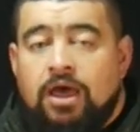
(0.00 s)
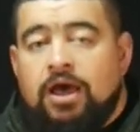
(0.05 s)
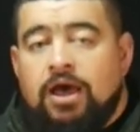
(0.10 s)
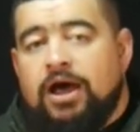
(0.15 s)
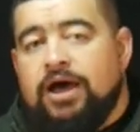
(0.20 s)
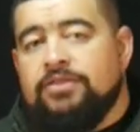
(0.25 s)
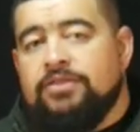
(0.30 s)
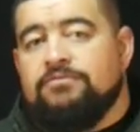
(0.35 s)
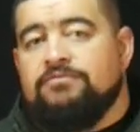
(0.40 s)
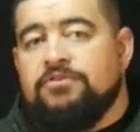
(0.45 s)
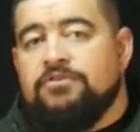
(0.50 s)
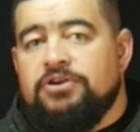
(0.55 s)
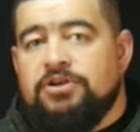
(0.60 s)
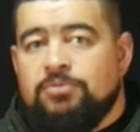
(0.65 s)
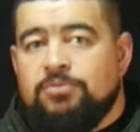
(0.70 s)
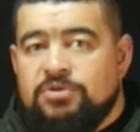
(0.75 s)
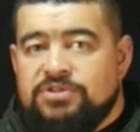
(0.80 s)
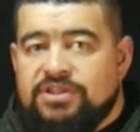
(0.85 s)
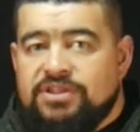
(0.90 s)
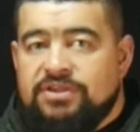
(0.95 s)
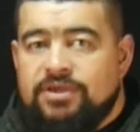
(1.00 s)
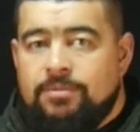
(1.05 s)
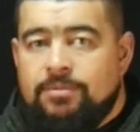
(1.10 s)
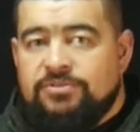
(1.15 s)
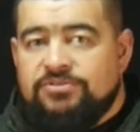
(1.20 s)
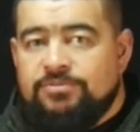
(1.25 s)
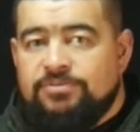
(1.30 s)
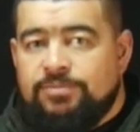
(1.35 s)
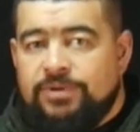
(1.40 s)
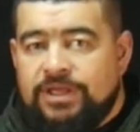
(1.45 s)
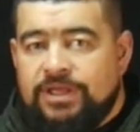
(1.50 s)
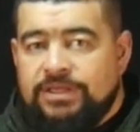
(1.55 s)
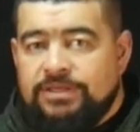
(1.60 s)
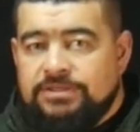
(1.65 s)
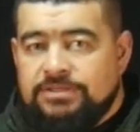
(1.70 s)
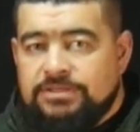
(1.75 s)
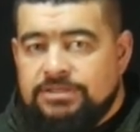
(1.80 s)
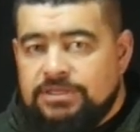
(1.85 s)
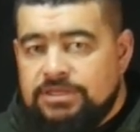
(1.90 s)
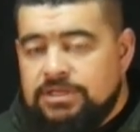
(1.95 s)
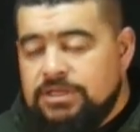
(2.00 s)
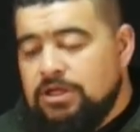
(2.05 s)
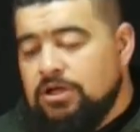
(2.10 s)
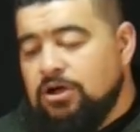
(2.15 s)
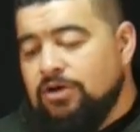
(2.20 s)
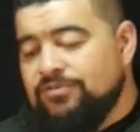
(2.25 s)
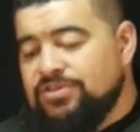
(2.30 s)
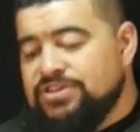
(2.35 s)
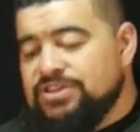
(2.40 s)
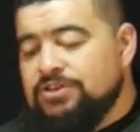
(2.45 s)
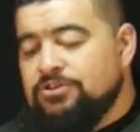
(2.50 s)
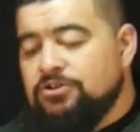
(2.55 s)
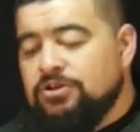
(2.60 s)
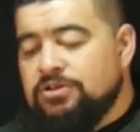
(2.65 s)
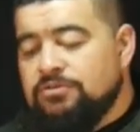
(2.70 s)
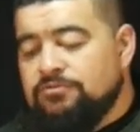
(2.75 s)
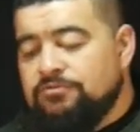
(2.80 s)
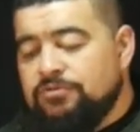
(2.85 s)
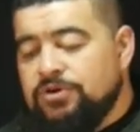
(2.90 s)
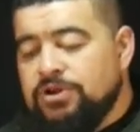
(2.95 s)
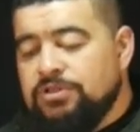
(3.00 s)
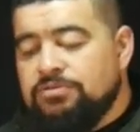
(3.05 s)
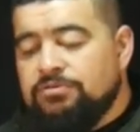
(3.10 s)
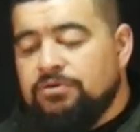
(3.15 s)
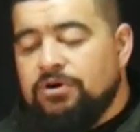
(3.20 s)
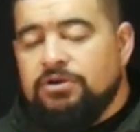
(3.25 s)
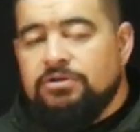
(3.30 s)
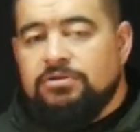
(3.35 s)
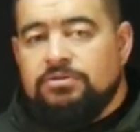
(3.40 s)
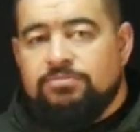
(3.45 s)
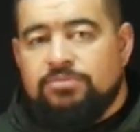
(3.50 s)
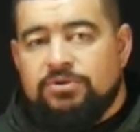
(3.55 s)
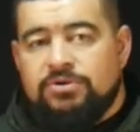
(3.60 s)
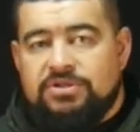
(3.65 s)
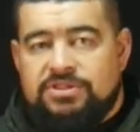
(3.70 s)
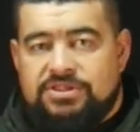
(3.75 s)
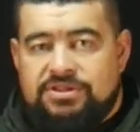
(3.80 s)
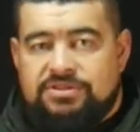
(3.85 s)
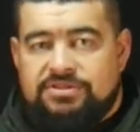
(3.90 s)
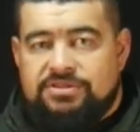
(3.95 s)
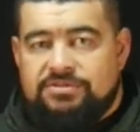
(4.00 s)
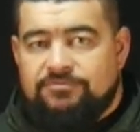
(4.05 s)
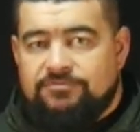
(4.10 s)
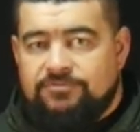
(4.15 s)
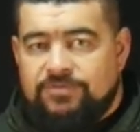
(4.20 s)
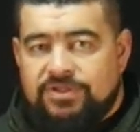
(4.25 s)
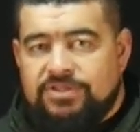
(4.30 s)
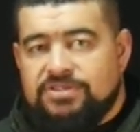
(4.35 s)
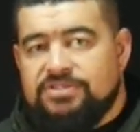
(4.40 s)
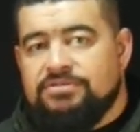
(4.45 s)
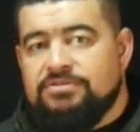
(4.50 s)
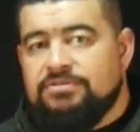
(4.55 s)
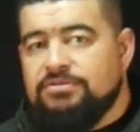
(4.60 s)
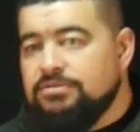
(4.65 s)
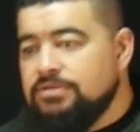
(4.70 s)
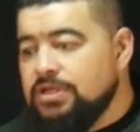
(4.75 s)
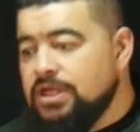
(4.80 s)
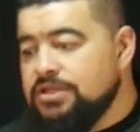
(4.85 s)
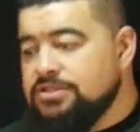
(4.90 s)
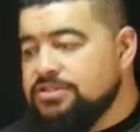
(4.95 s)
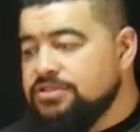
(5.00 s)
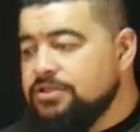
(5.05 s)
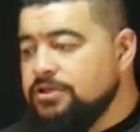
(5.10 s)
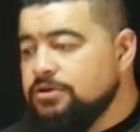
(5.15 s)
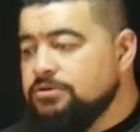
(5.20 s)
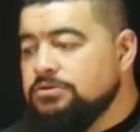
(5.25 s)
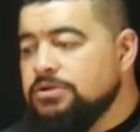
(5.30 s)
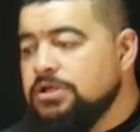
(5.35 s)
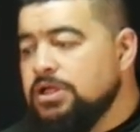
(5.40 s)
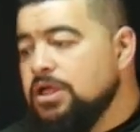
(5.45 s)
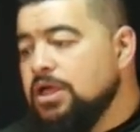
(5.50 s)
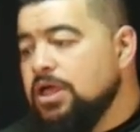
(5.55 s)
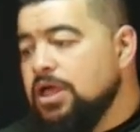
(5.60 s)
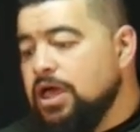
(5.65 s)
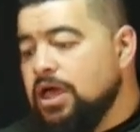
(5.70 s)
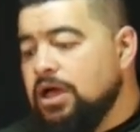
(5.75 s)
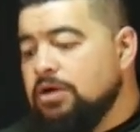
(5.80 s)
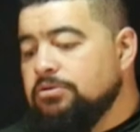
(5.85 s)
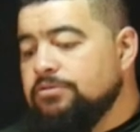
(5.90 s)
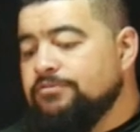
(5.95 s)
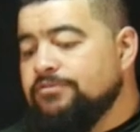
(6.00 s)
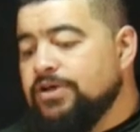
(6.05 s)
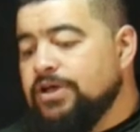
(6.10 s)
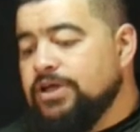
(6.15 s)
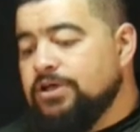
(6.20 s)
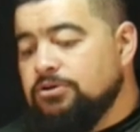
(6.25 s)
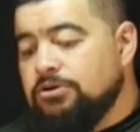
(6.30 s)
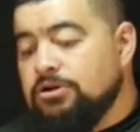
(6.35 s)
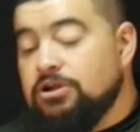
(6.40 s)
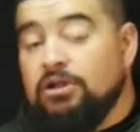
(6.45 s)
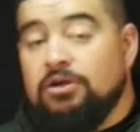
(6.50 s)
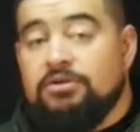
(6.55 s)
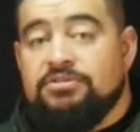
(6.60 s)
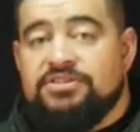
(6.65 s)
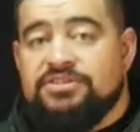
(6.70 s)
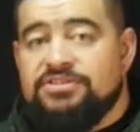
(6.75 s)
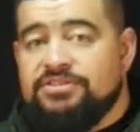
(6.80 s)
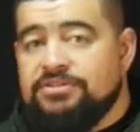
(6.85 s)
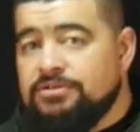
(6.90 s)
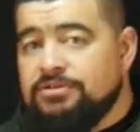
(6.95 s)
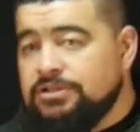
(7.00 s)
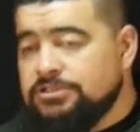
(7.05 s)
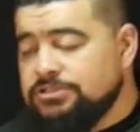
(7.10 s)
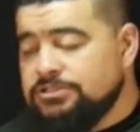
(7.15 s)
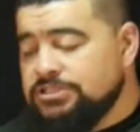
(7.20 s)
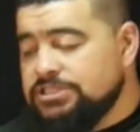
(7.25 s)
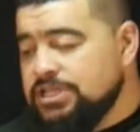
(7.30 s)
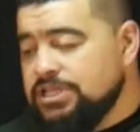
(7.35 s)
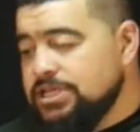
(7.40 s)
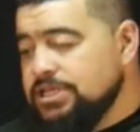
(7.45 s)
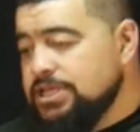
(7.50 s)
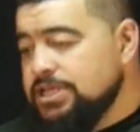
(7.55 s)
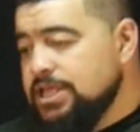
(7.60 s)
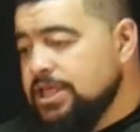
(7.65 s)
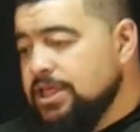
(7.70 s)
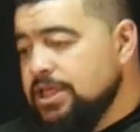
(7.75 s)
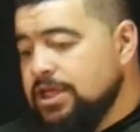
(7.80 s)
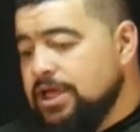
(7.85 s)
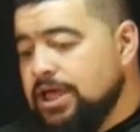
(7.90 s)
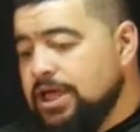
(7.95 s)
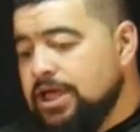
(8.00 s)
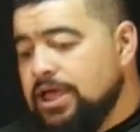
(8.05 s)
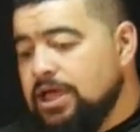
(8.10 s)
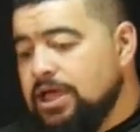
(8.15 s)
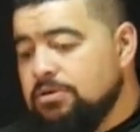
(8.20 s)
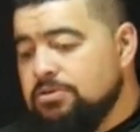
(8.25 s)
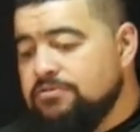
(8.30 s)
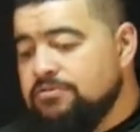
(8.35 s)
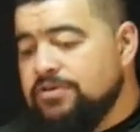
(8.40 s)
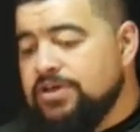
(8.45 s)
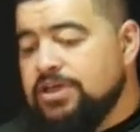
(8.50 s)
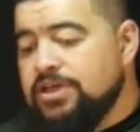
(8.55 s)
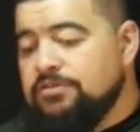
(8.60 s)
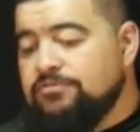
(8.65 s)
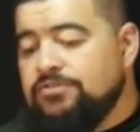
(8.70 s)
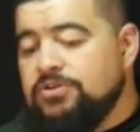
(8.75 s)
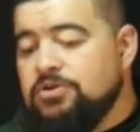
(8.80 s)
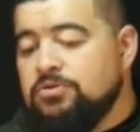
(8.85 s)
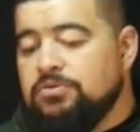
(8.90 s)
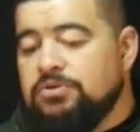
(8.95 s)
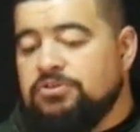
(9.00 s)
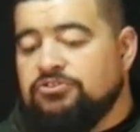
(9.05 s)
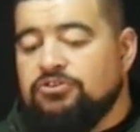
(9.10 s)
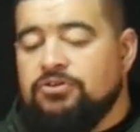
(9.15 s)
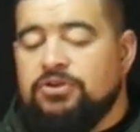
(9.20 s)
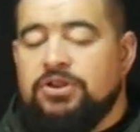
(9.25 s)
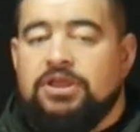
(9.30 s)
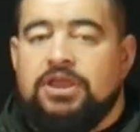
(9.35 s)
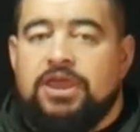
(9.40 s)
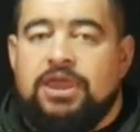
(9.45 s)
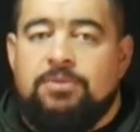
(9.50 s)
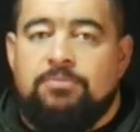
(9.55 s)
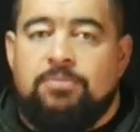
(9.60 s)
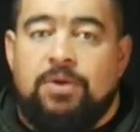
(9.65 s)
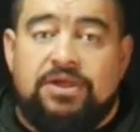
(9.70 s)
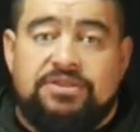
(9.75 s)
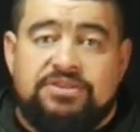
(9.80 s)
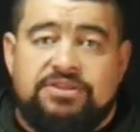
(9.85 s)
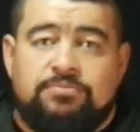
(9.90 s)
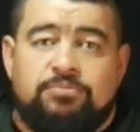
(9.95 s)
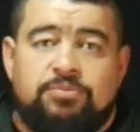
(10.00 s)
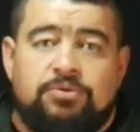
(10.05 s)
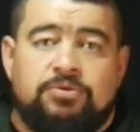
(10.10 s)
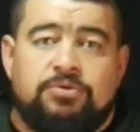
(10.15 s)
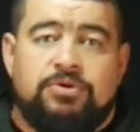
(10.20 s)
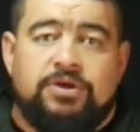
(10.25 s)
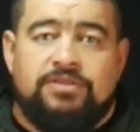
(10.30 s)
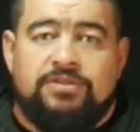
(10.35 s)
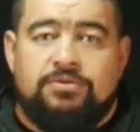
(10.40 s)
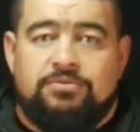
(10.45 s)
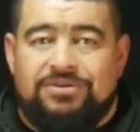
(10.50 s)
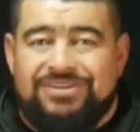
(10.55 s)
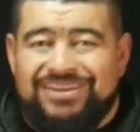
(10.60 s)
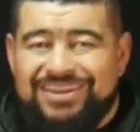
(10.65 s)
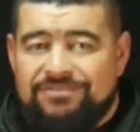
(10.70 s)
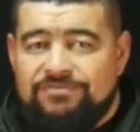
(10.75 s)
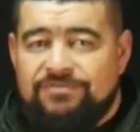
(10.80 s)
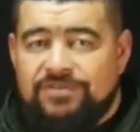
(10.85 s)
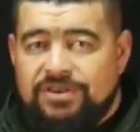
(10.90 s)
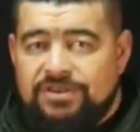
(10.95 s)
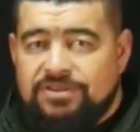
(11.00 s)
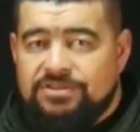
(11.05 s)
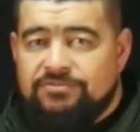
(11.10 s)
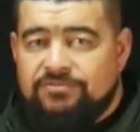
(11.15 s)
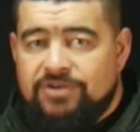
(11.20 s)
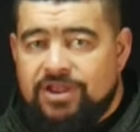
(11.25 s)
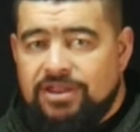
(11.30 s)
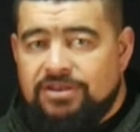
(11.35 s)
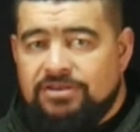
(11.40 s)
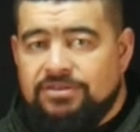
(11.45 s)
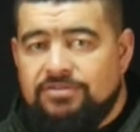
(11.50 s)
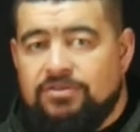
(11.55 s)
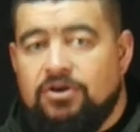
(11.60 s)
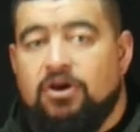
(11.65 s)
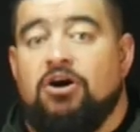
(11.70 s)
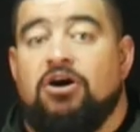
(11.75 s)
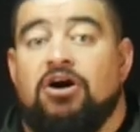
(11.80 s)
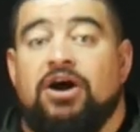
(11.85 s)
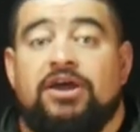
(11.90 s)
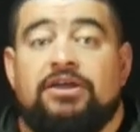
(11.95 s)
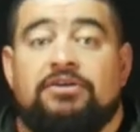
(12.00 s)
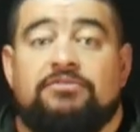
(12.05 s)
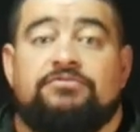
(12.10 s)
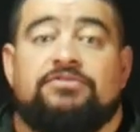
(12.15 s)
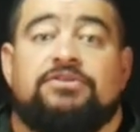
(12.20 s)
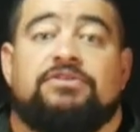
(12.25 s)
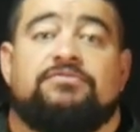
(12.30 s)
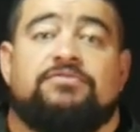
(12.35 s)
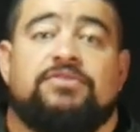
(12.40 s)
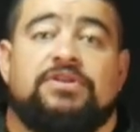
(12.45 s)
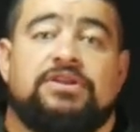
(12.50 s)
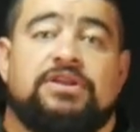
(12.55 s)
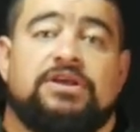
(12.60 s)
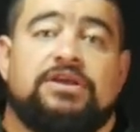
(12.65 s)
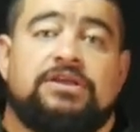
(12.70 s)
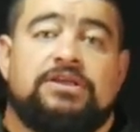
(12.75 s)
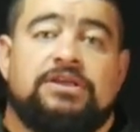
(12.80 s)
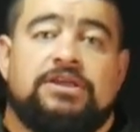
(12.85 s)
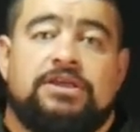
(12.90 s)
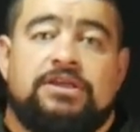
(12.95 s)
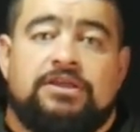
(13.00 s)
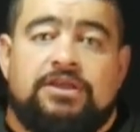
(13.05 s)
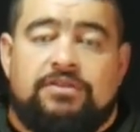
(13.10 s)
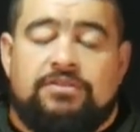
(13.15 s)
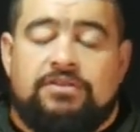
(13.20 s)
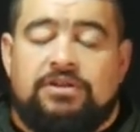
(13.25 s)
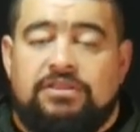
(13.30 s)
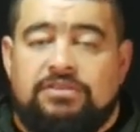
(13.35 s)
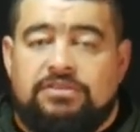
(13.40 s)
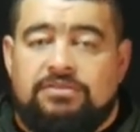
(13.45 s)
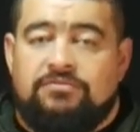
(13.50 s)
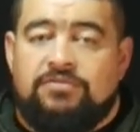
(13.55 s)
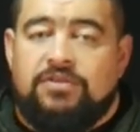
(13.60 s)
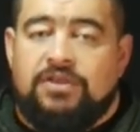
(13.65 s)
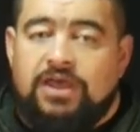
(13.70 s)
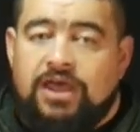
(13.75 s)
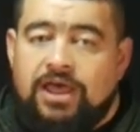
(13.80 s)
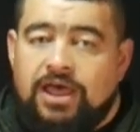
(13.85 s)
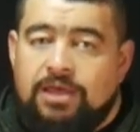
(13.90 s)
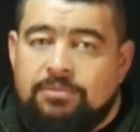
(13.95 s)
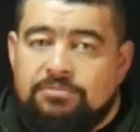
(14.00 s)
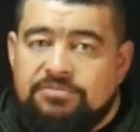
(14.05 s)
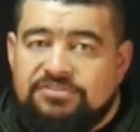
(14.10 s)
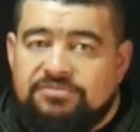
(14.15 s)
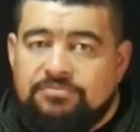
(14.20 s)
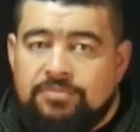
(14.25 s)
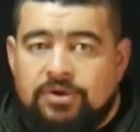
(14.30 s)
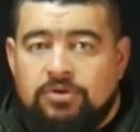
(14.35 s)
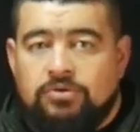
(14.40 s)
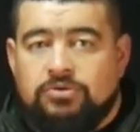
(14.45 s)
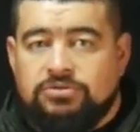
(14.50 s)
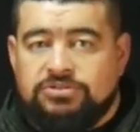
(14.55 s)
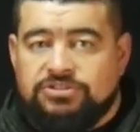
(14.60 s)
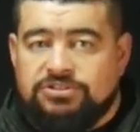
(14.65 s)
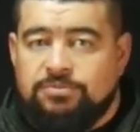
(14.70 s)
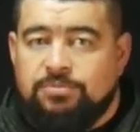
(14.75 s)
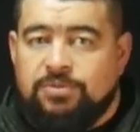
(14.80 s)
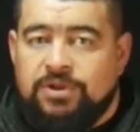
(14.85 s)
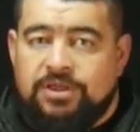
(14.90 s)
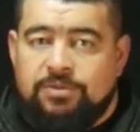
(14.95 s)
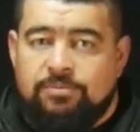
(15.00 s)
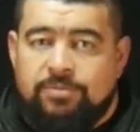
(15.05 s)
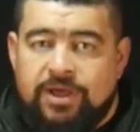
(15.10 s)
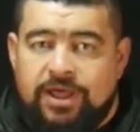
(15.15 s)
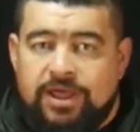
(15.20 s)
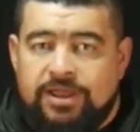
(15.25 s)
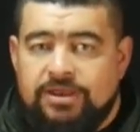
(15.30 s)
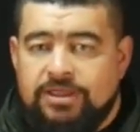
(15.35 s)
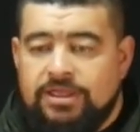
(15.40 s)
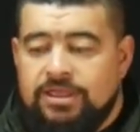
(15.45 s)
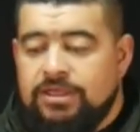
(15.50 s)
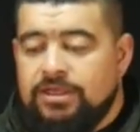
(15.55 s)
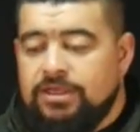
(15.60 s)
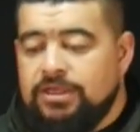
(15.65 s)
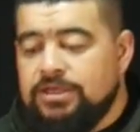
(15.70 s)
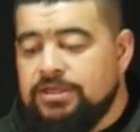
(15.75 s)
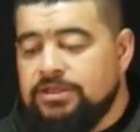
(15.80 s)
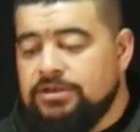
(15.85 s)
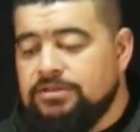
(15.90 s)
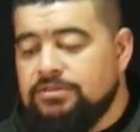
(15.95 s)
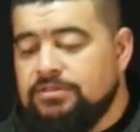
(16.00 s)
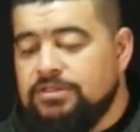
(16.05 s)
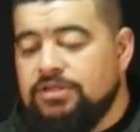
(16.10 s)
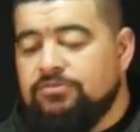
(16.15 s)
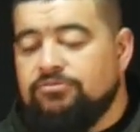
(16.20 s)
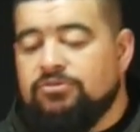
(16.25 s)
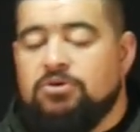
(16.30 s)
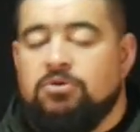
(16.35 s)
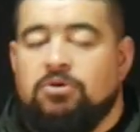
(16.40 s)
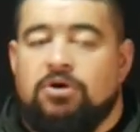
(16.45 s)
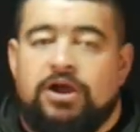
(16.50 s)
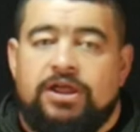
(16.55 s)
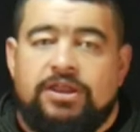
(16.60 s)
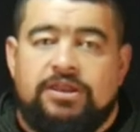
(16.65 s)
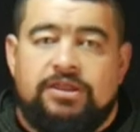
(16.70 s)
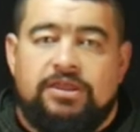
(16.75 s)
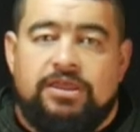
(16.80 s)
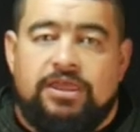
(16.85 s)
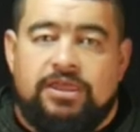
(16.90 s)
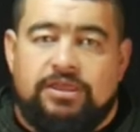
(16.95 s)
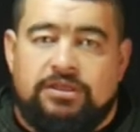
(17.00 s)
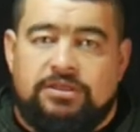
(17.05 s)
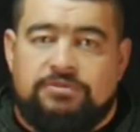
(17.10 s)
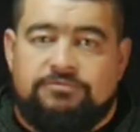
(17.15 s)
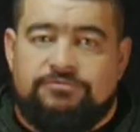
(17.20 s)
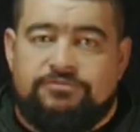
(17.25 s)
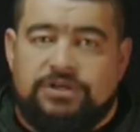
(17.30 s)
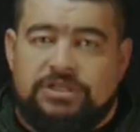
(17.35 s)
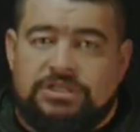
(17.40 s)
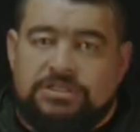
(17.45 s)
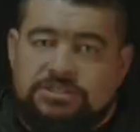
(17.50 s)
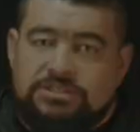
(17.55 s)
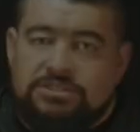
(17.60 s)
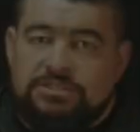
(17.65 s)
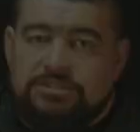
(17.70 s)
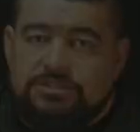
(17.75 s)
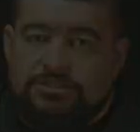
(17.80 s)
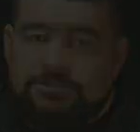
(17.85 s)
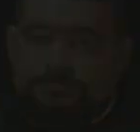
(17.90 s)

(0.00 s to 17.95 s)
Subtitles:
Other variables can come into play. Obviously not in a free throw because it's a fixed skill, however, or a closed skill I should say. However, if you were shooting a basketball and there were defenders around, the height of a defender and the length of their arms may also play a part in the required angle of release.